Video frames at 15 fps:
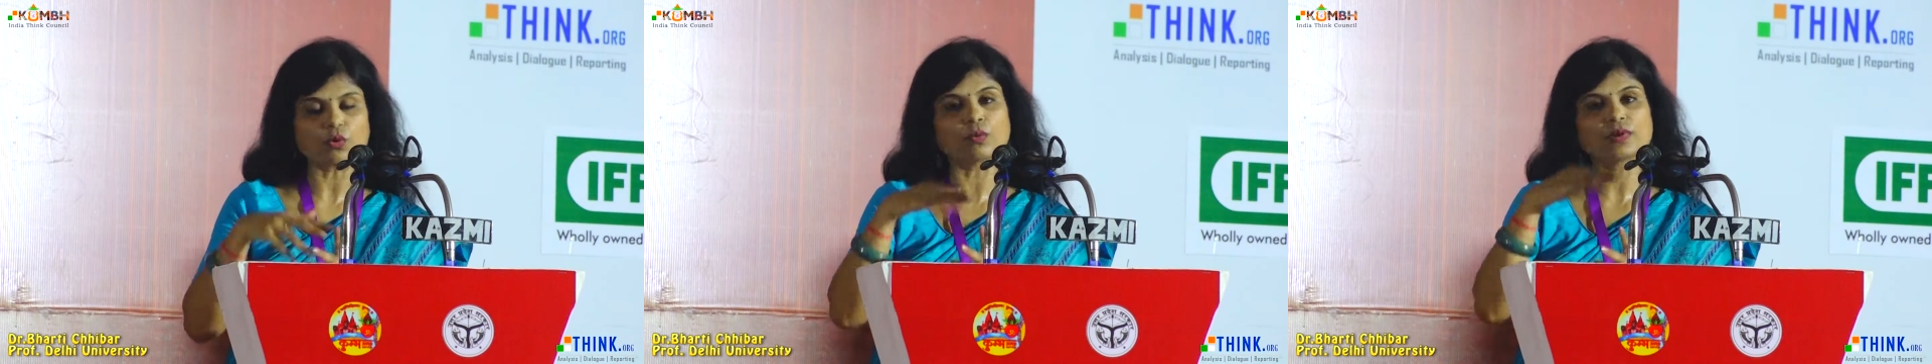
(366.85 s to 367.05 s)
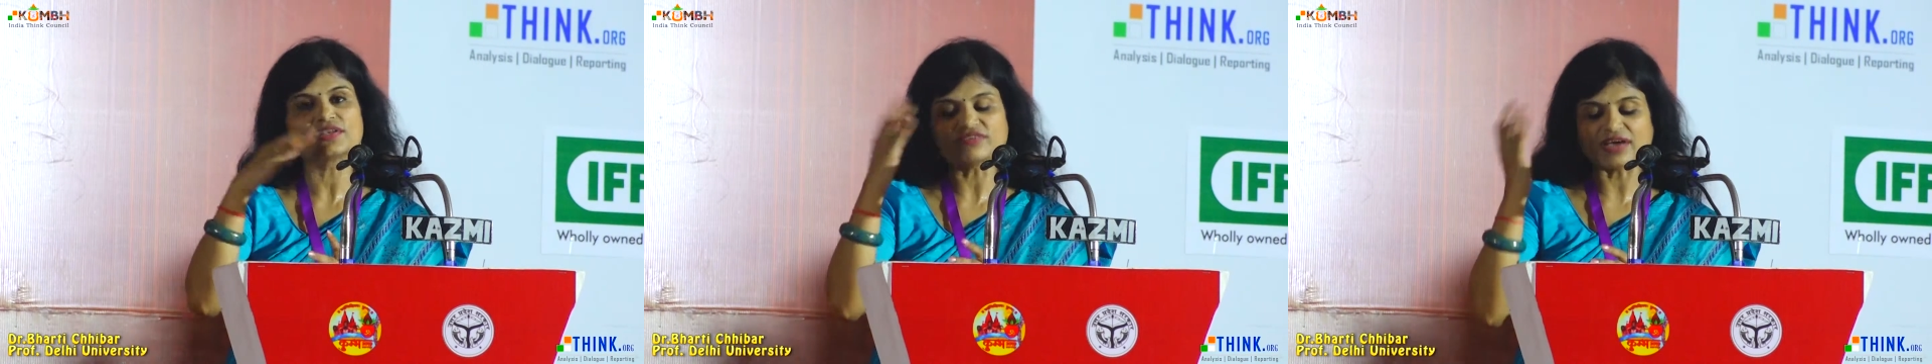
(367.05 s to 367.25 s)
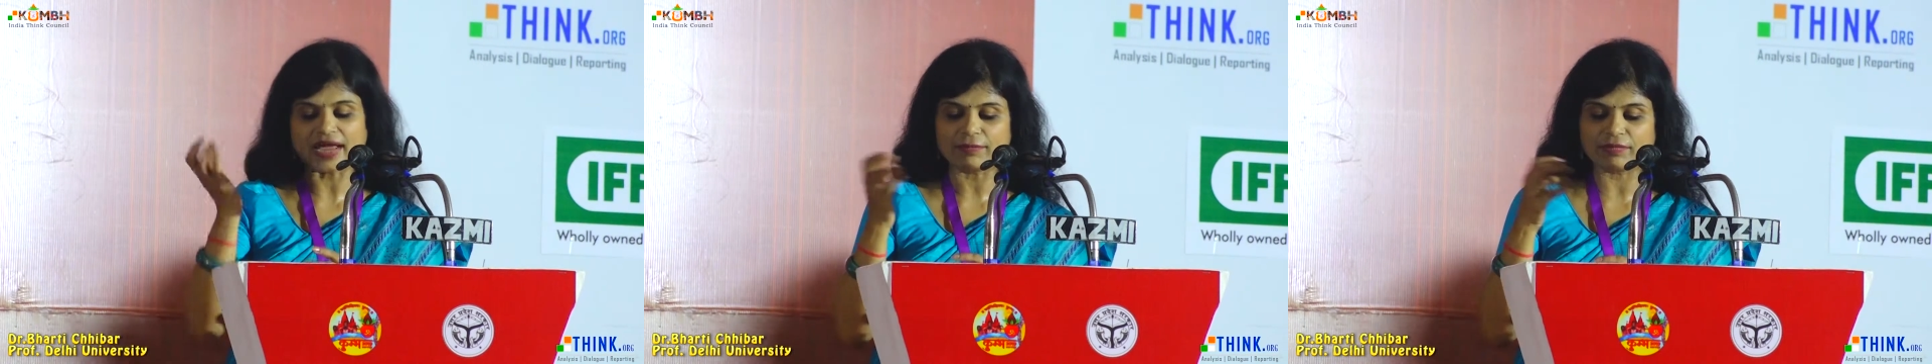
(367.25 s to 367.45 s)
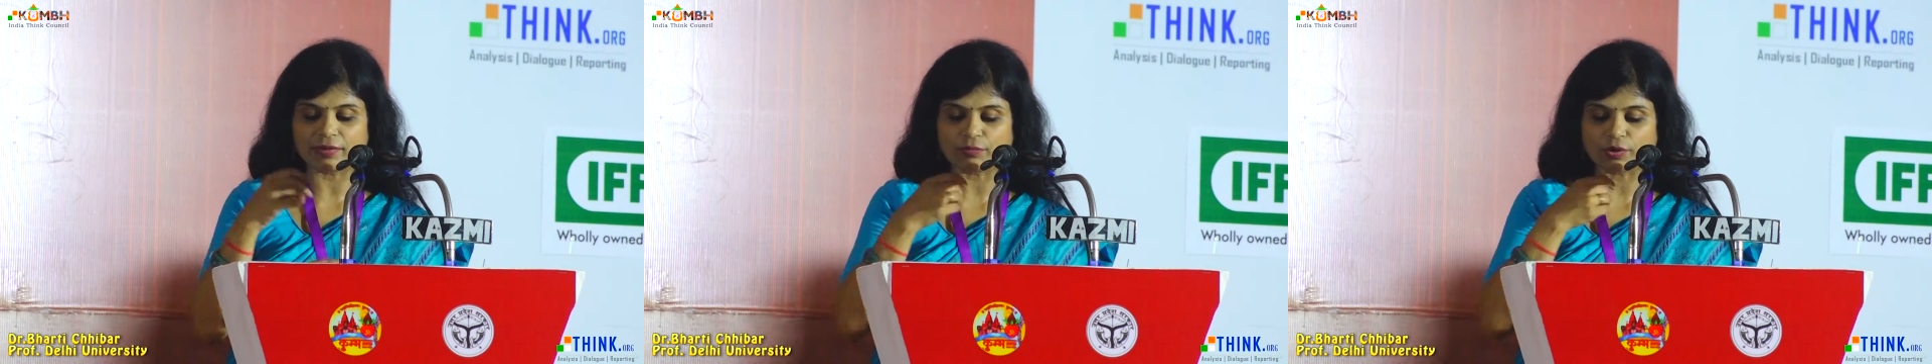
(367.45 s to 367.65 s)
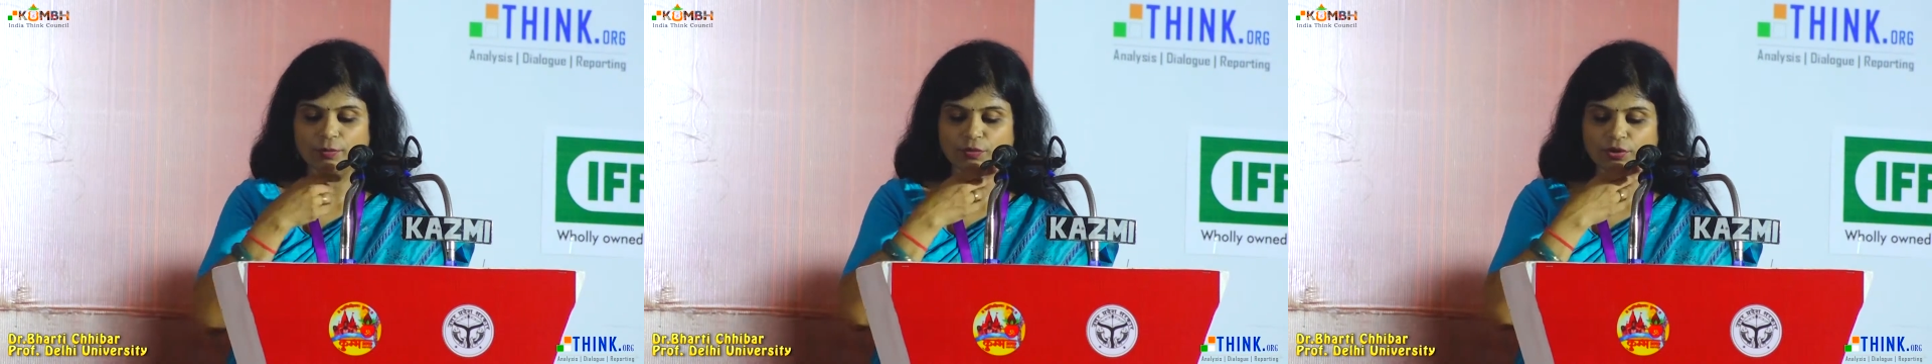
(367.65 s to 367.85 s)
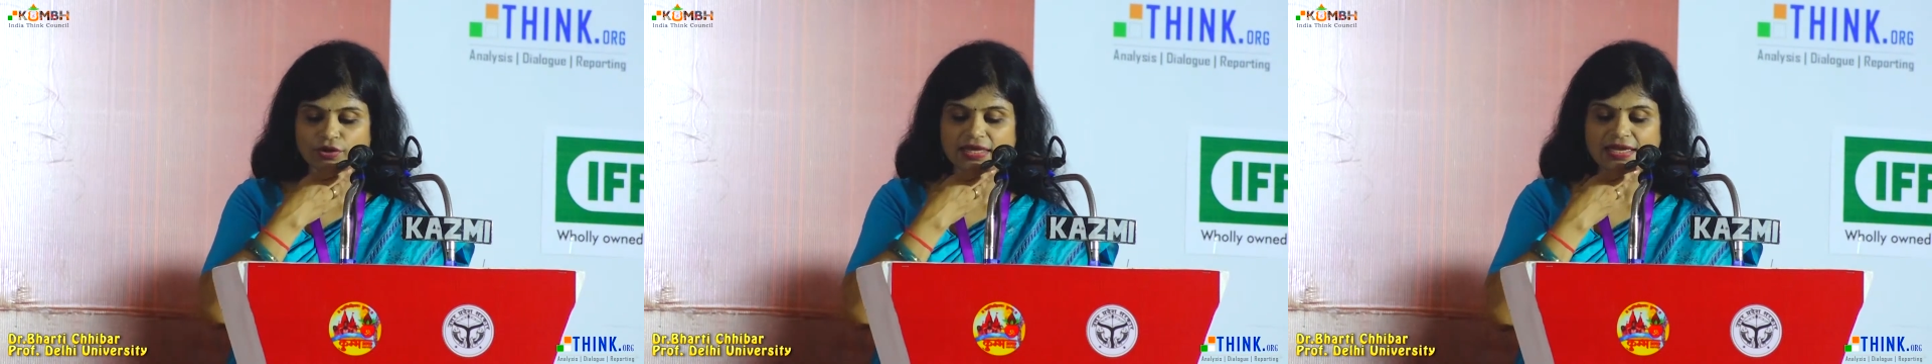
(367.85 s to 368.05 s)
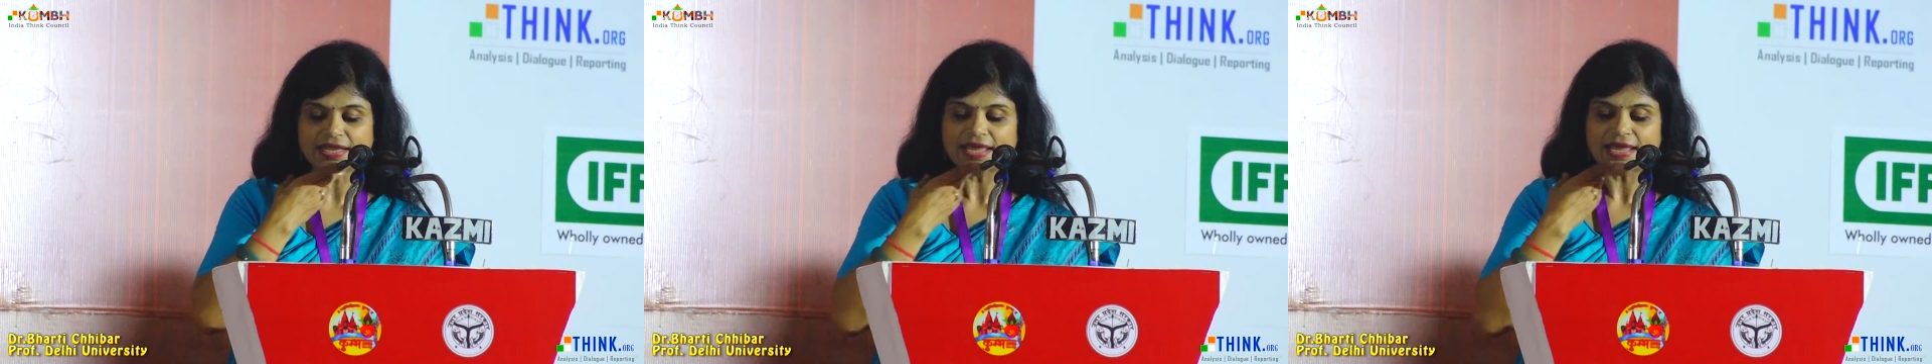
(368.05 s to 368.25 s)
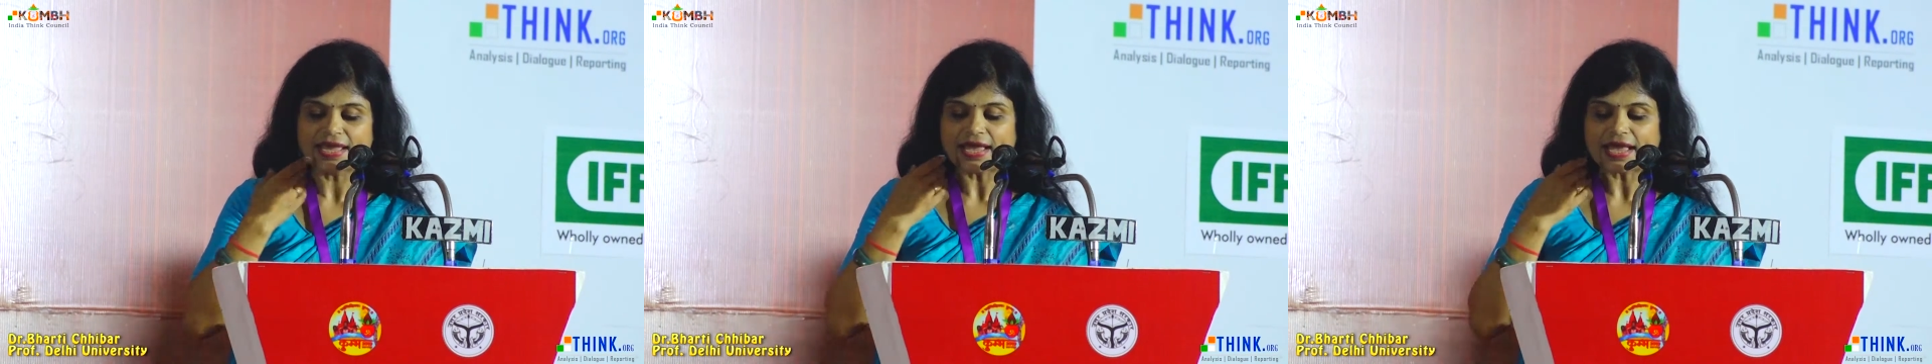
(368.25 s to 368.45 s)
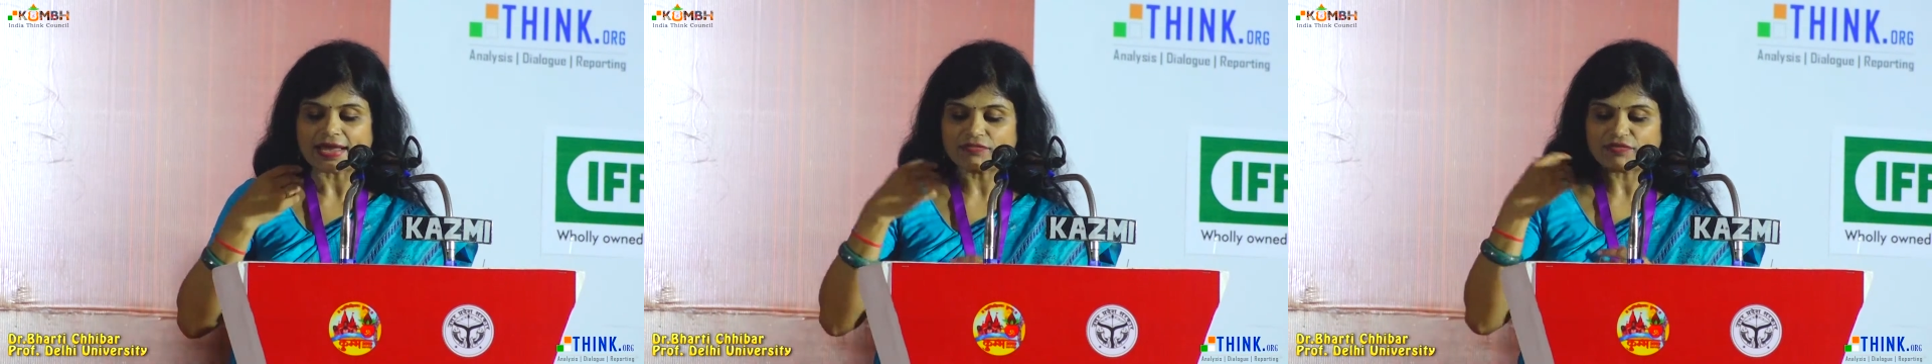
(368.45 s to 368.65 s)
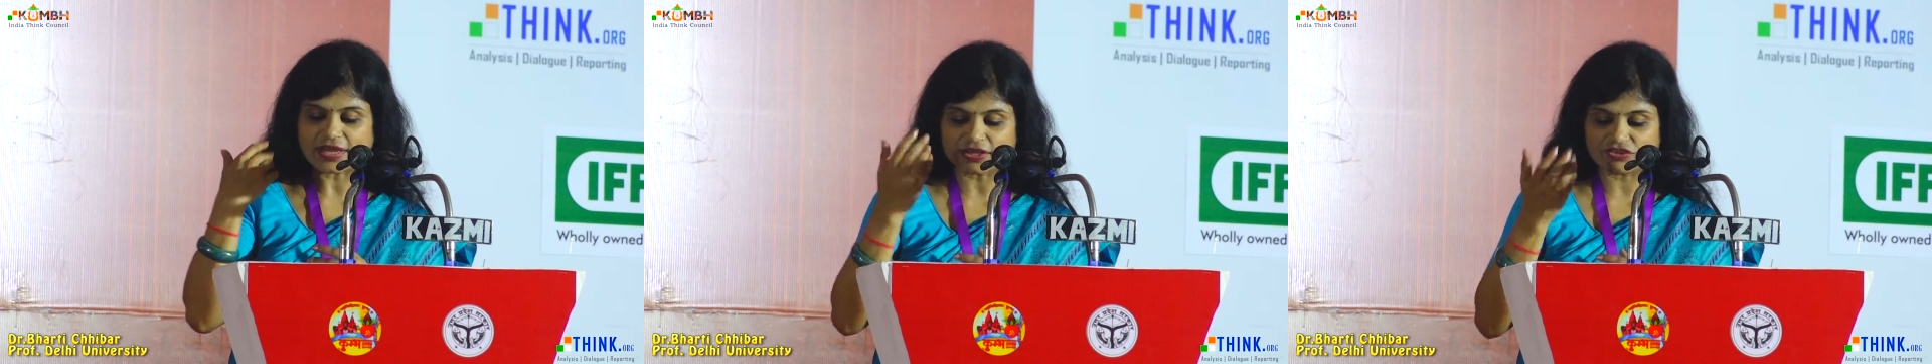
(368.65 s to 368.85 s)
over time immemorial
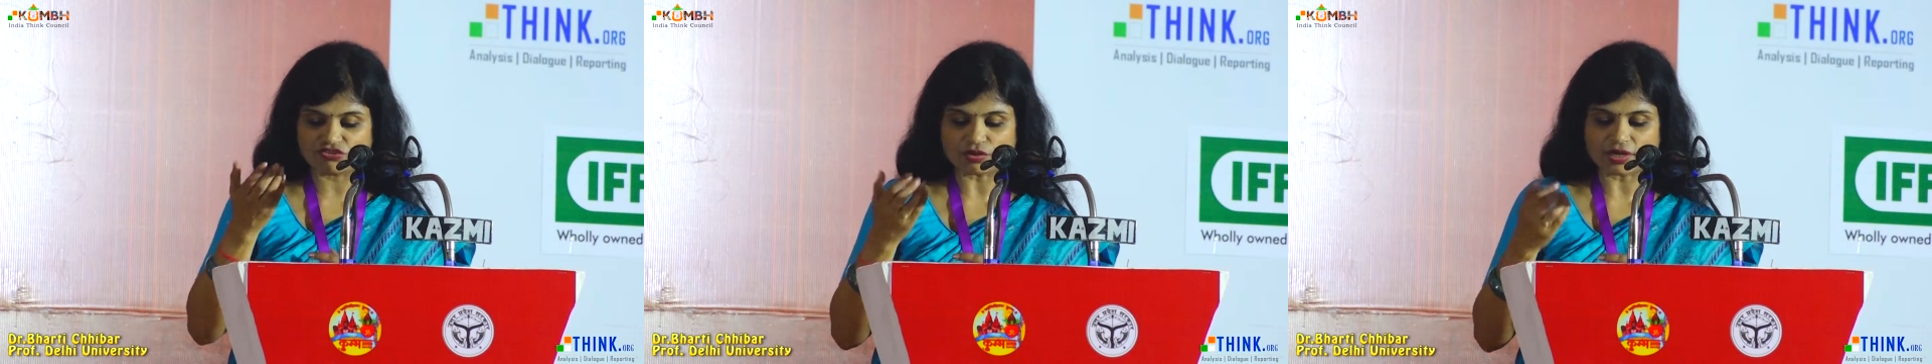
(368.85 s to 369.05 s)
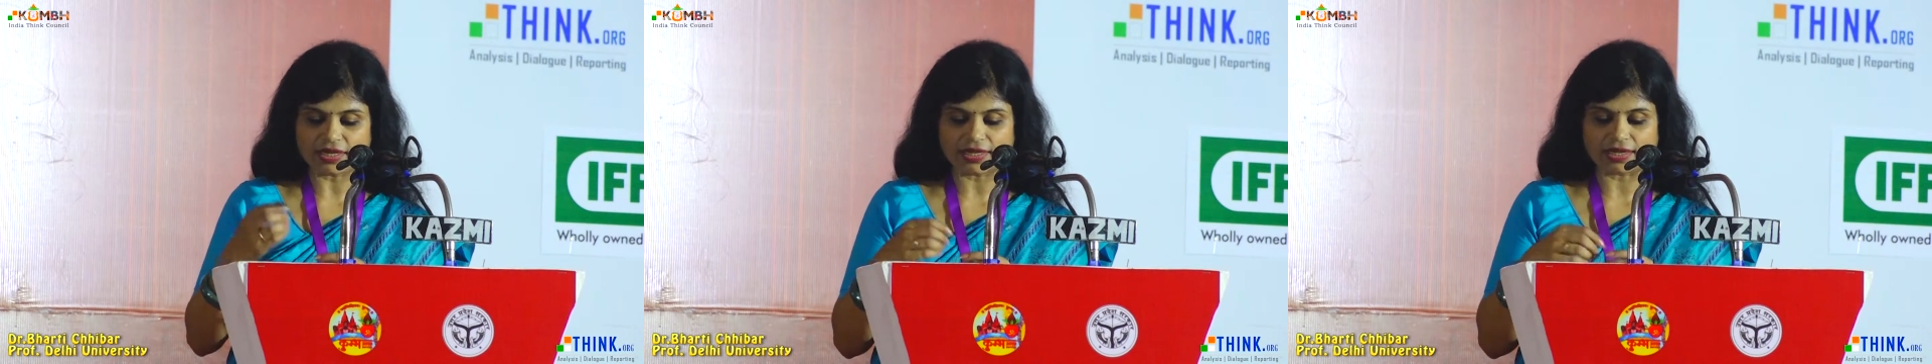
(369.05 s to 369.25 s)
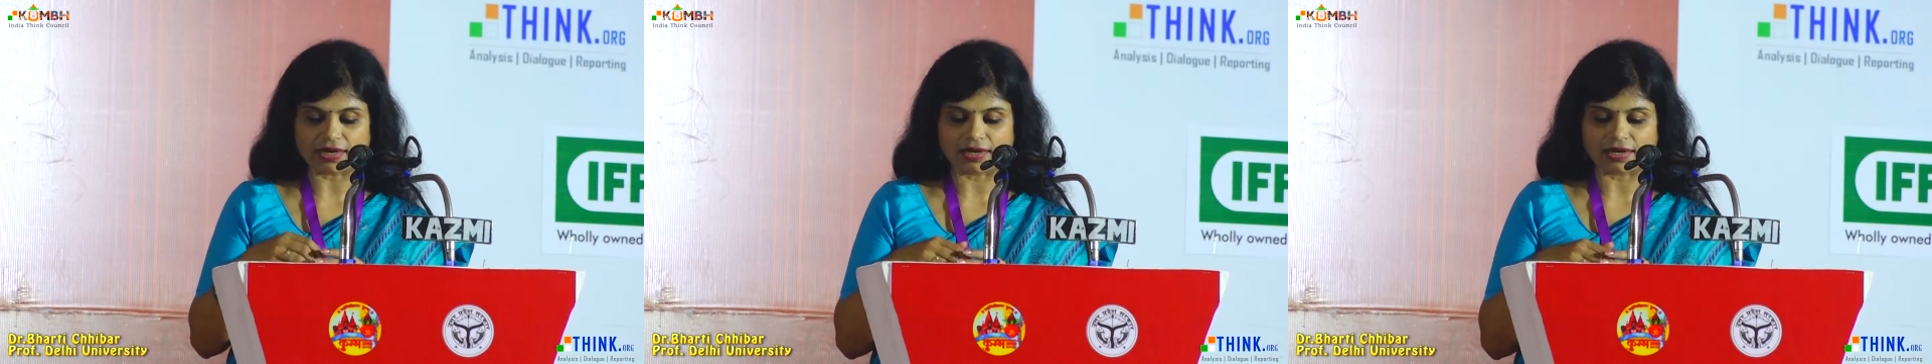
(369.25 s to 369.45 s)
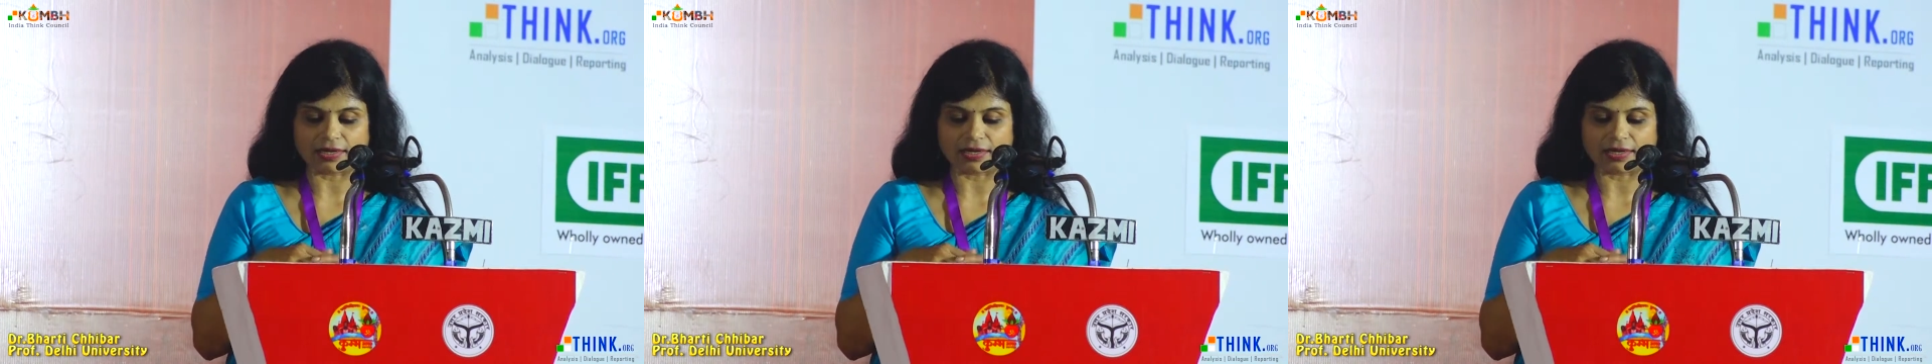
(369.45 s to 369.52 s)
have actually